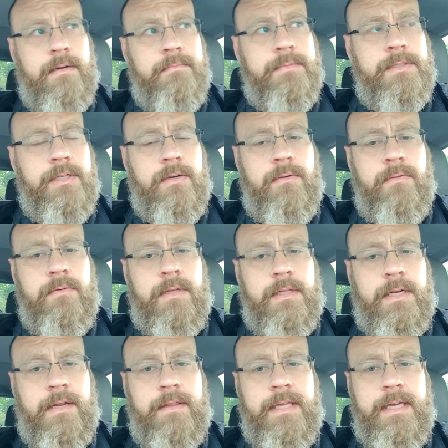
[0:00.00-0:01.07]
So a
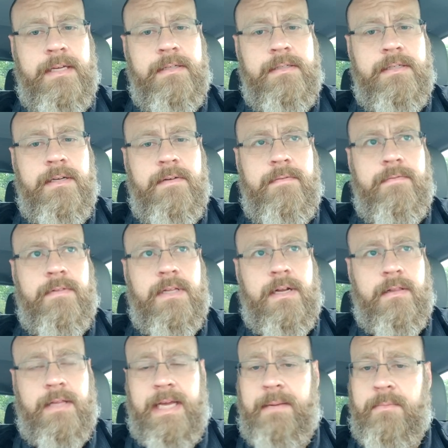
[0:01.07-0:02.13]
lot
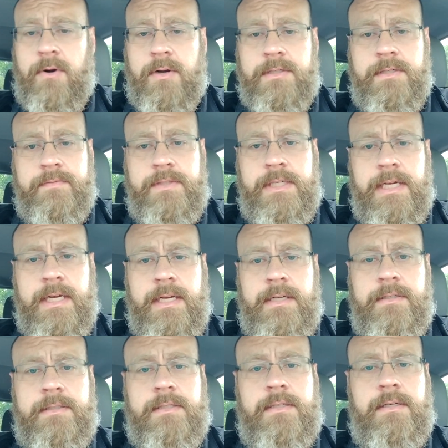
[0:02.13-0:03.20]
of landmarks have
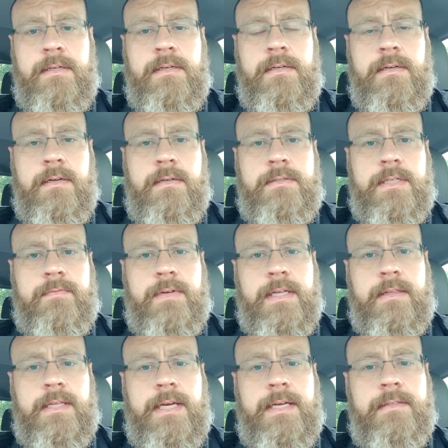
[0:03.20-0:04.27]
changed, stuff
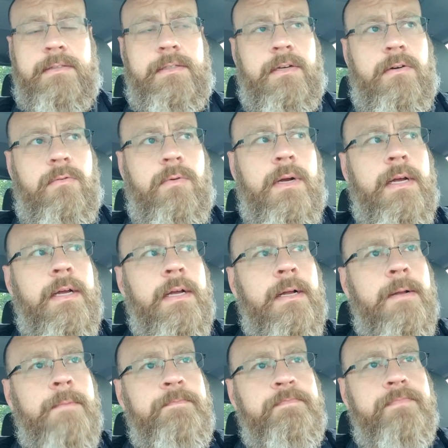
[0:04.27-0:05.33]
like that. So
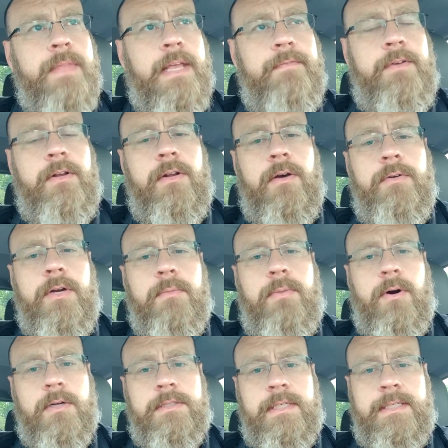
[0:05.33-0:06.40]
if you know your
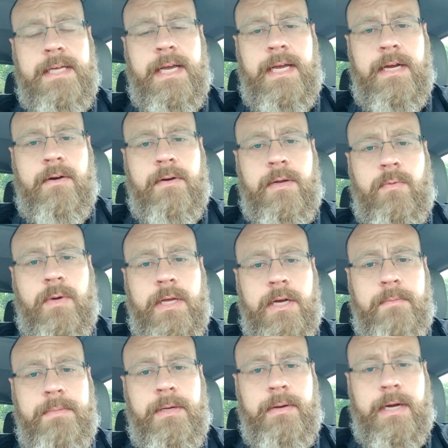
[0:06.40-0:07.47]
parts of town, it will
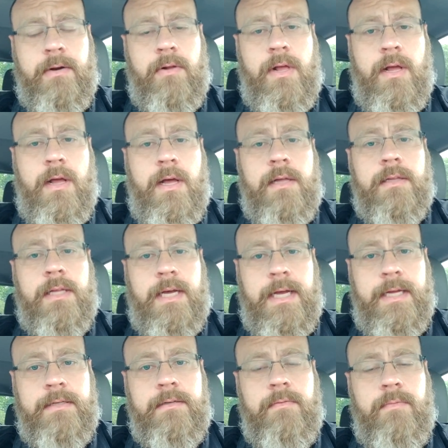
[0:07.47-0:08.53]
help you out a
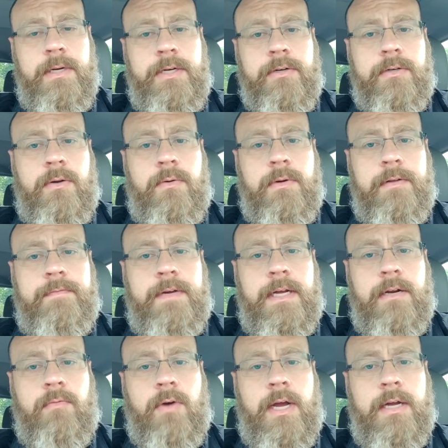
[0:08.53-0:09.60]
lot when you're going to
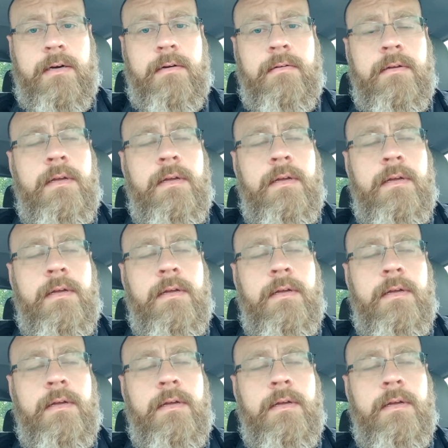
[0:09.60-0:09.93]
find a rider.